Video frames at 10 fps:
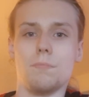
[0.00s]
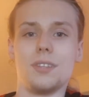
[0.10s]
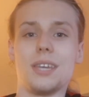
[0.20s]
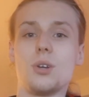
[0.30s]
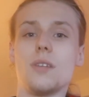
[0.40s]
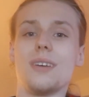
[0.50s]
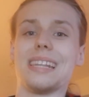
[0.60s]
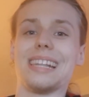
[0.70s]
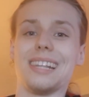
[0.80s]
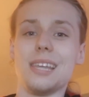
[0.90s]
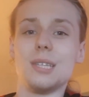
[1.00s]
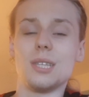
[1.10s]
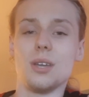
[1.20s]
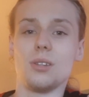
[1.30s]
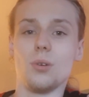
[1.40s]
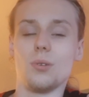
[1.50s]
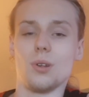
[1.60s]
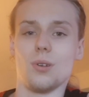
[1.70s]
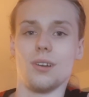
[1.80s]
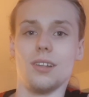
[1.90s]
But they could have at least included
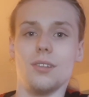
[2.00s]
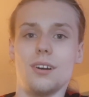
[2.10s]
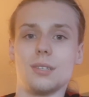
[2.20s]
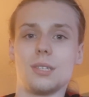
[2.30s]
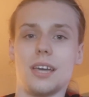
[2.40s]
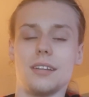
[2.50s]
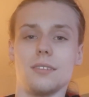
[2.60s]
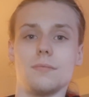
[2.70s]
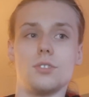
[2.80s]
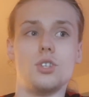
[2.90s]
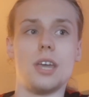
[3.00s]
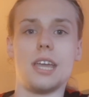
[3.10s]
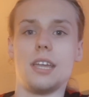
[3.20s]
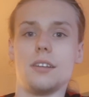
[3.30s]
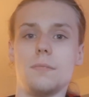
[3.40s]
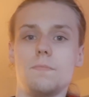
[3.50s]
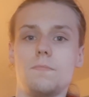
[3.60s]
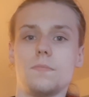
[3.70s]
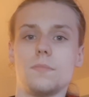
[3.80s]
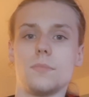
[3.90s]
her alongside Jane,
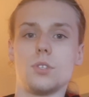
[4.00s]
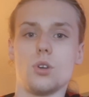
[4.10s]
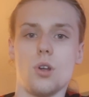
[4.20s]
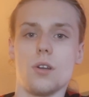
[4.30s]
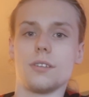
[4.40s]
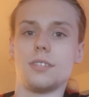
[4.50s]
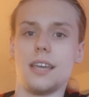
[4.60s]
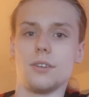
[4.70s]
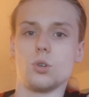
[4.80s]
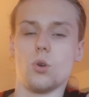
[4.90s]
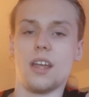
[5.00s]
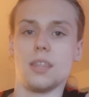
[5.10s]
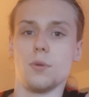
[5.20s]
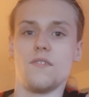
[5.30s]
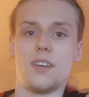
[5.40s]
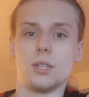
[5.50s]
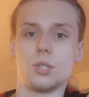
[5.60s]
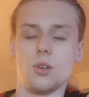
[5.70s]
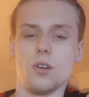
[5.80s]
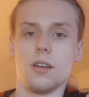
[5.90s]
Turk, Tantor, and the
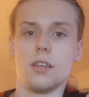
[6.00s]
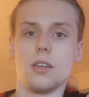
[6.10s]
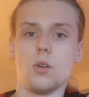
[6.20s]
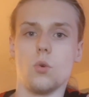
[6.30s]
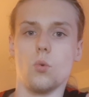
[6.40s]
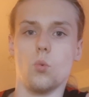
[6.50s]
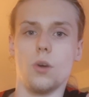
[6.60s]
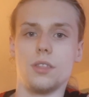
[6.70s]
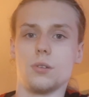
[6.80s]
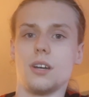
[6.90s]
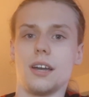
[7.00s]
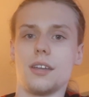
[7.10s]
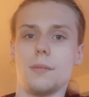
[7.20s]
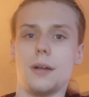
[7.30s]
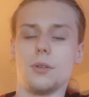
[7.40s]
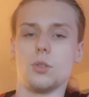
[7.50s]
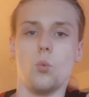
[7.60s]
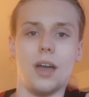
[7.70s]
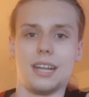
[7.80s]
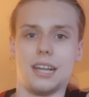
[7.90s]
Professor when they're talking about the
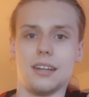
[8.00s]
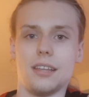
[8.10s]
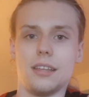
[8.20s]
wedding.